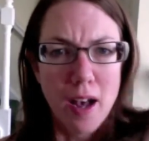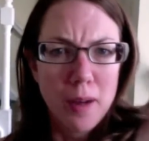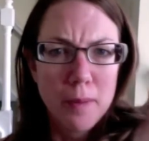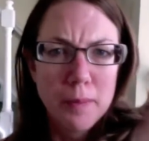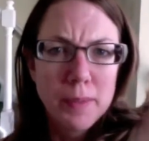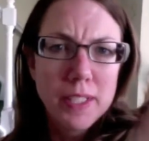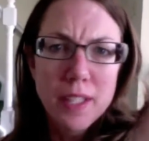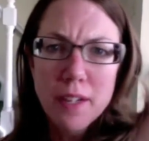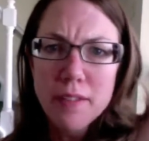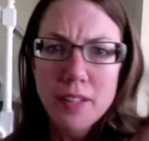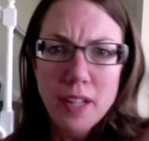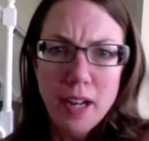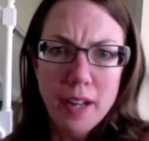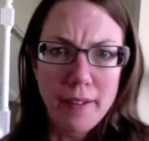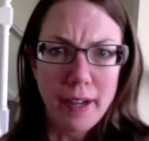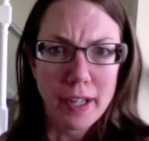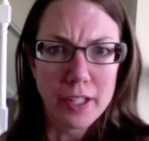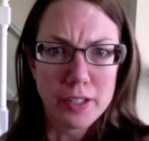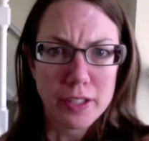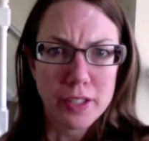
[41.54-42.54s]
stuff that I've
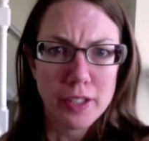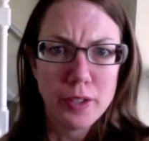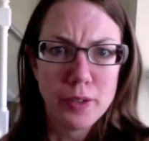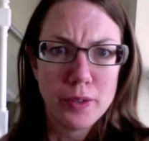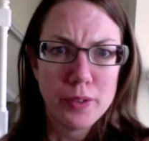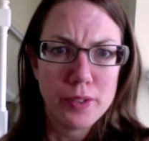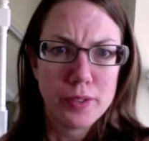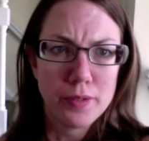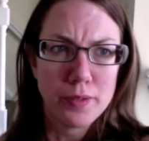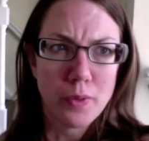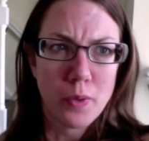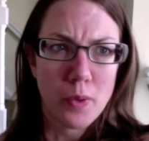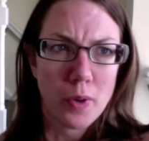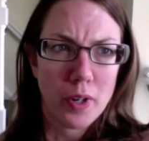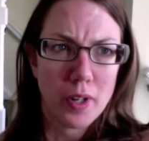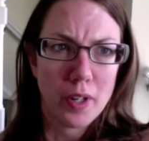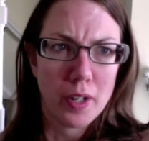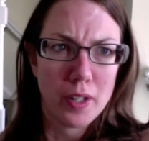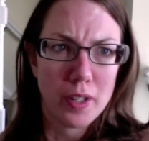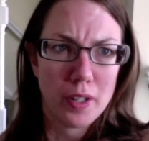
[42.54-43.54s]
actually used
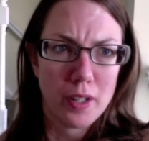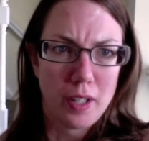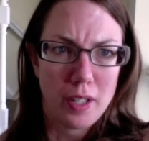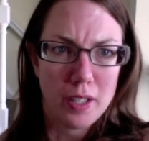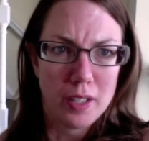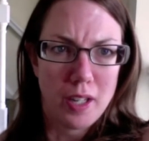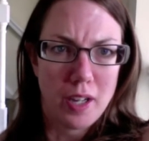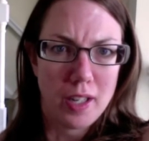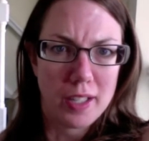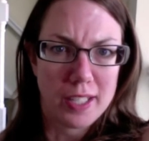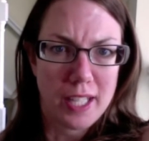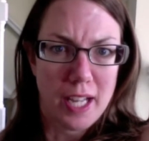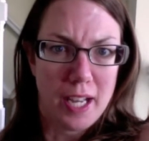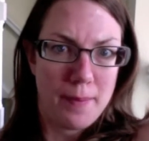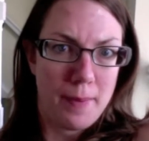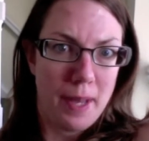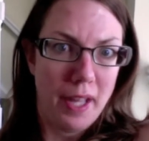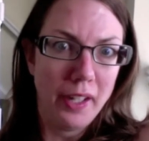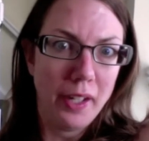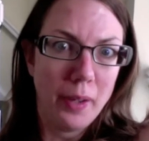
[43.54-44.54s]
for a long
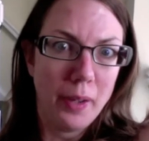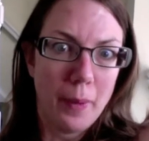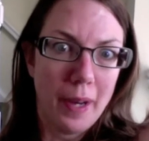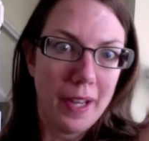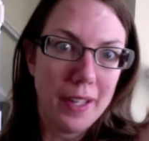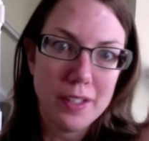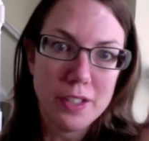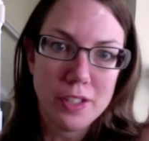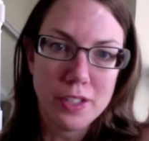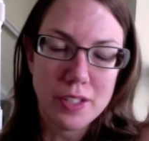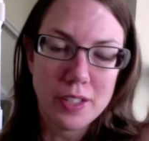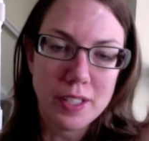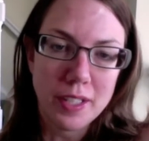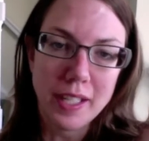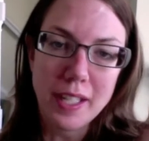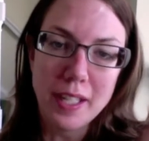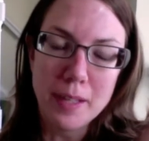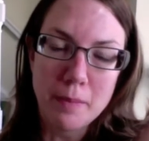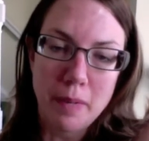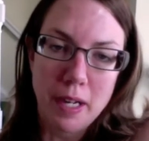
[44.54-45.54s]
time anyways, just to
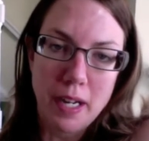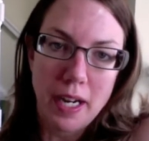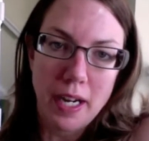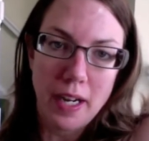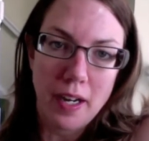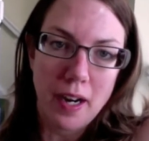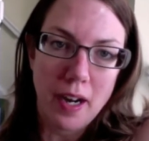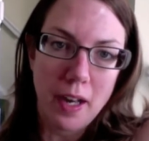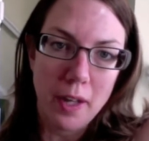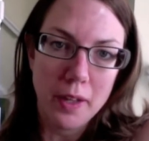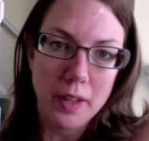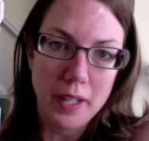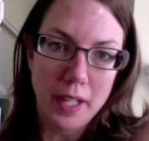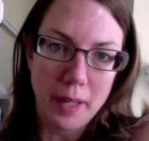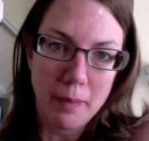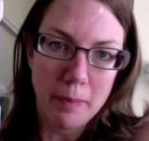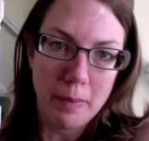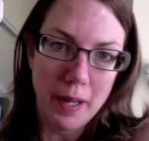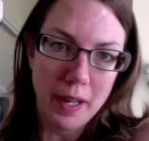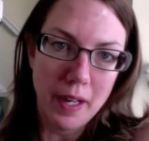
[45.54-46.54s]
keep my hair healthy.
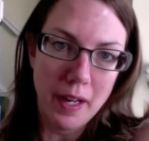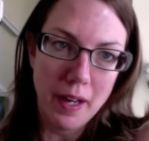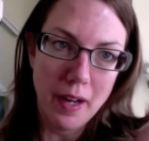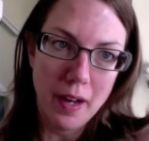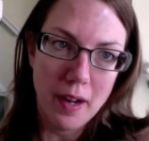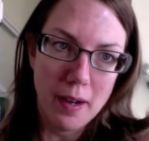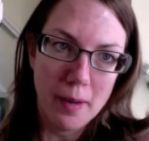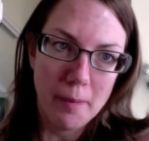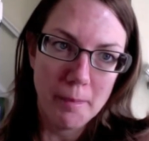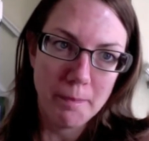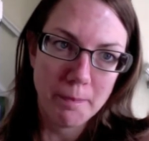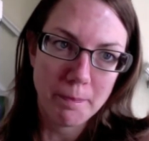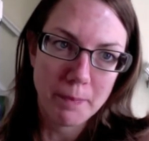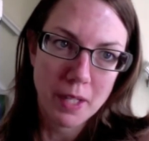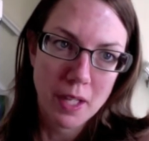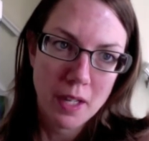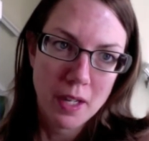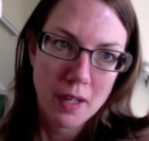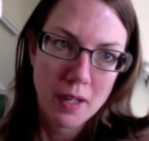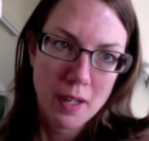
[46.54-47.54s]
But
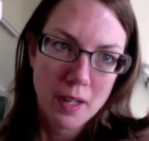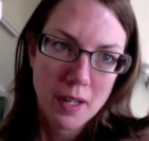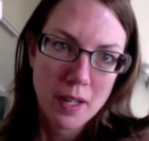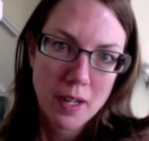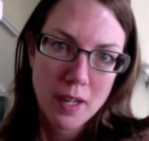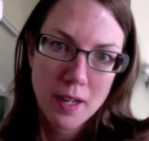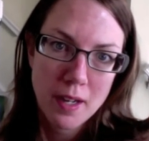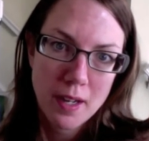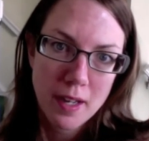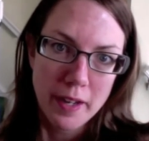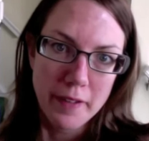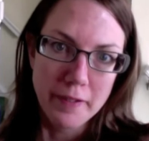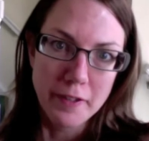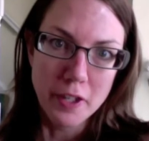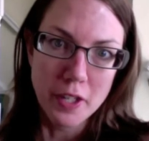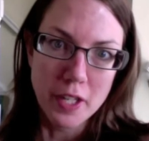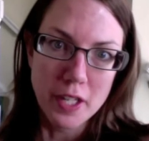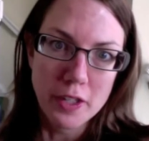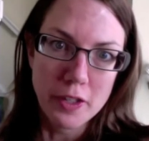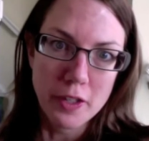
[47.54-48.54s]
if
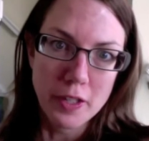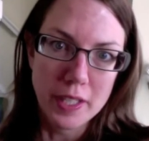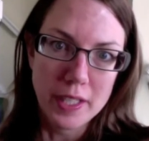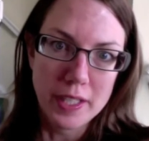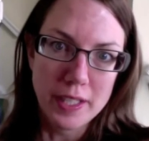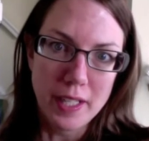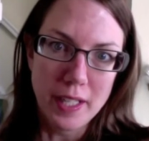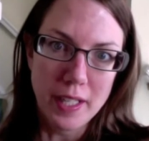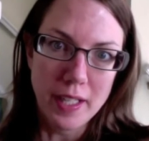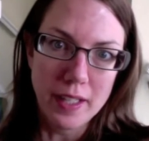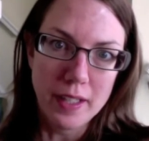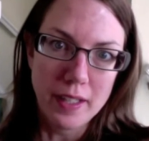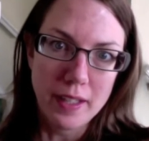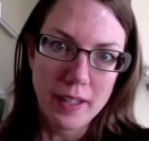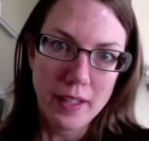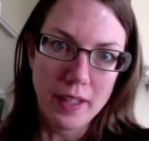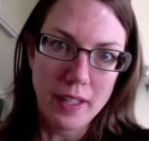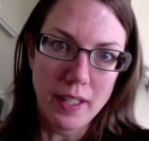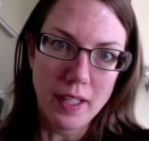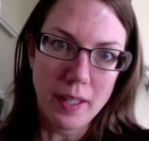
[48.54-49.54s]
you're interested,
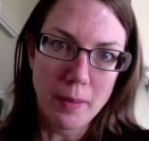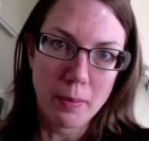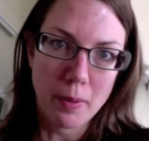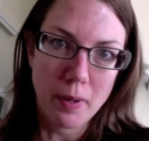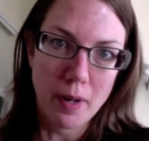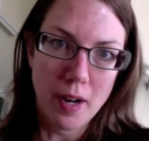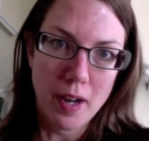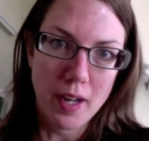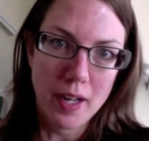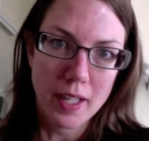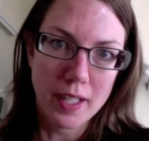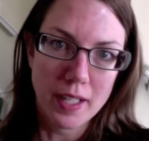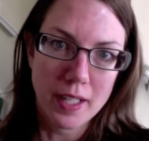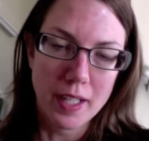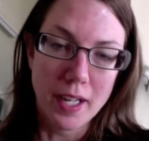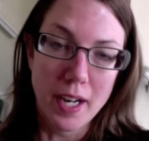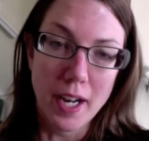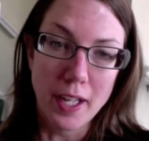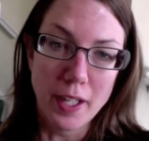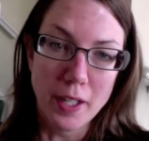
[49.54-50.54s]
the product
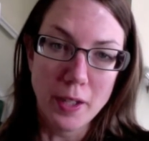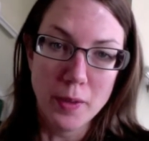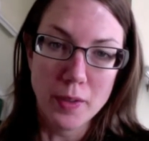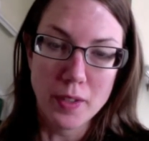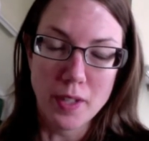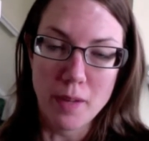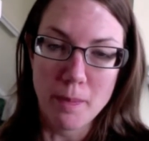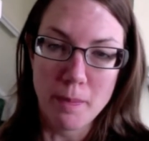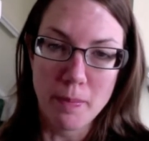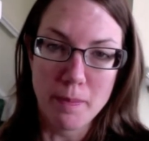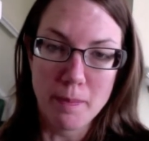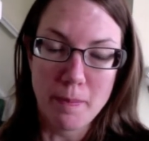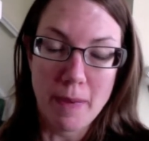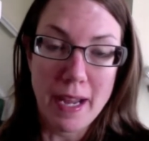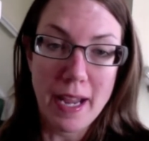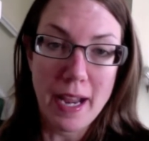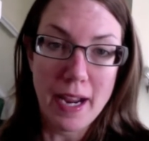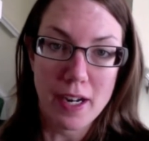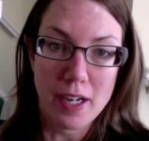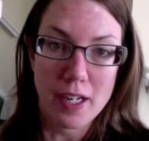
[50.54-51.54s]
that I use on
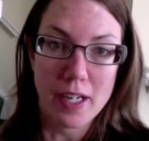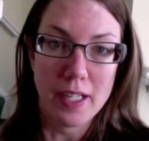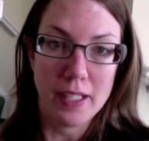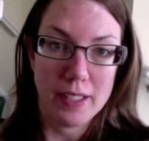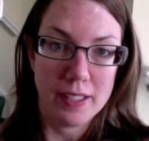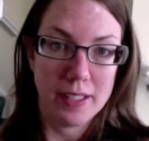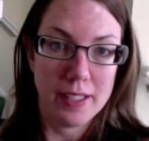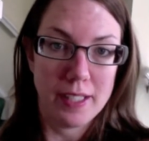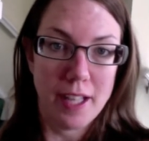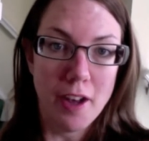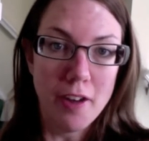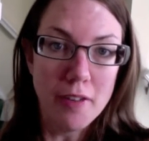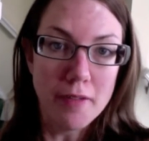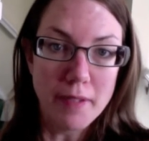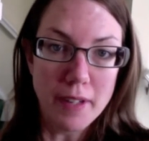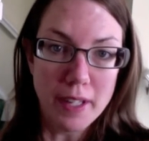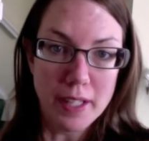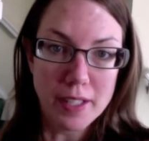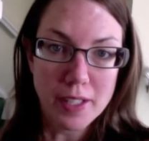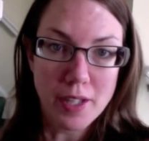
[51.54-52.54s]
my hair
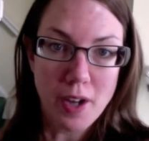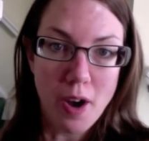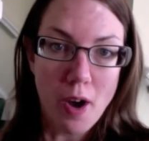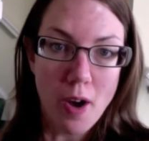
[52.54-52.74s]
itself it's